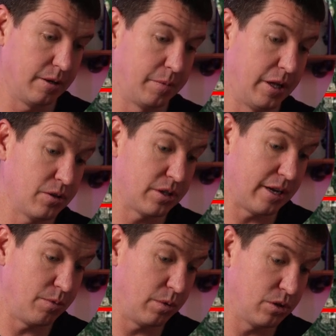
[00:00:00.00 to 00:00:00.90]
the other
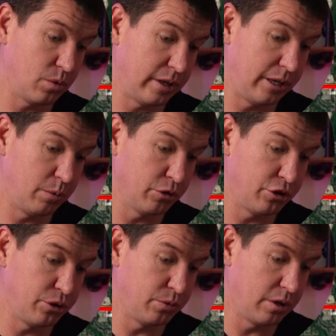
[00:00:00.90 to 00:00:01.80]
side of 120 will
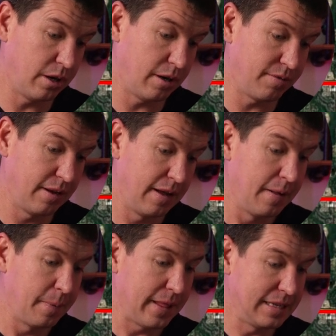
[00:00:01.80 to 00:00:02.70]
shoot off
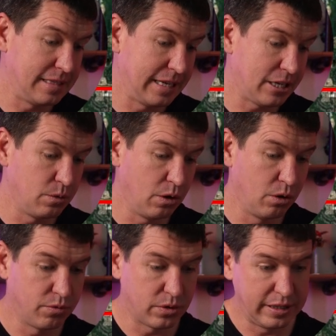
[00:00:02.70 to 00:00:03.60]
and take you
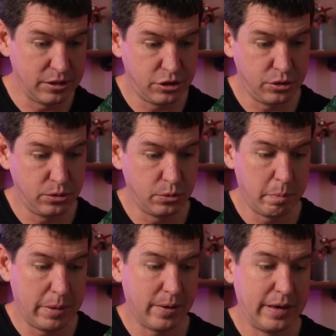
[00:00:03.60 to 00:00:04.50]
over into
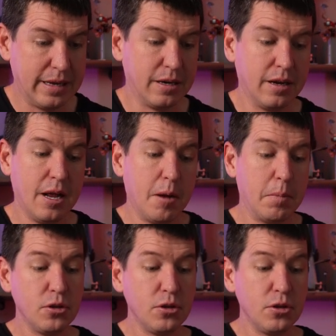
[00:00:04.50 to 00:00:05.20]
Marietta. But